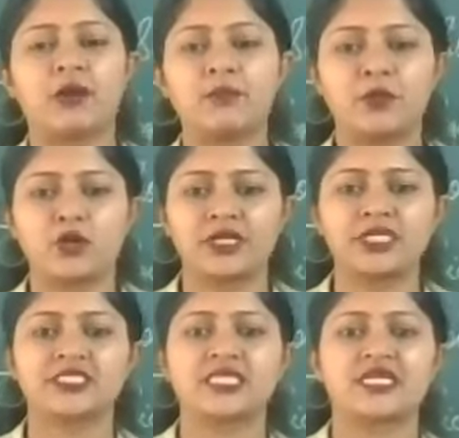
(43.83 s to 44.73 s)

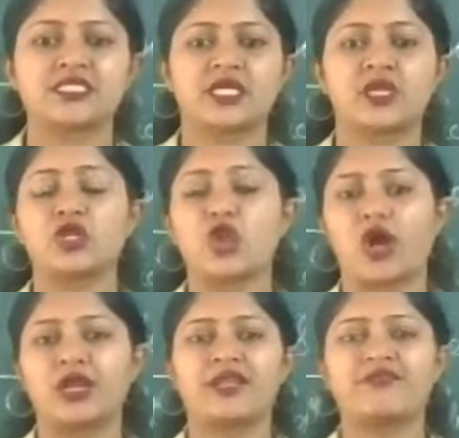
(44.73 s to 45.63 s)
components, that is the
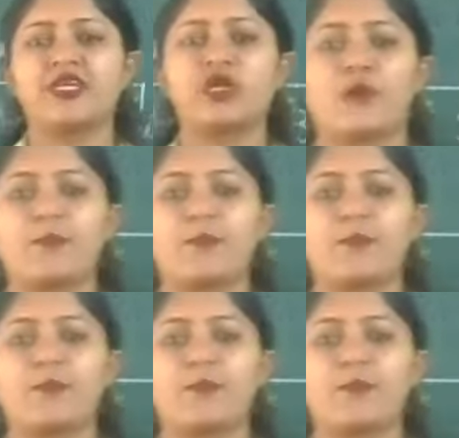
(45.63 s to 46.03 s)
non-living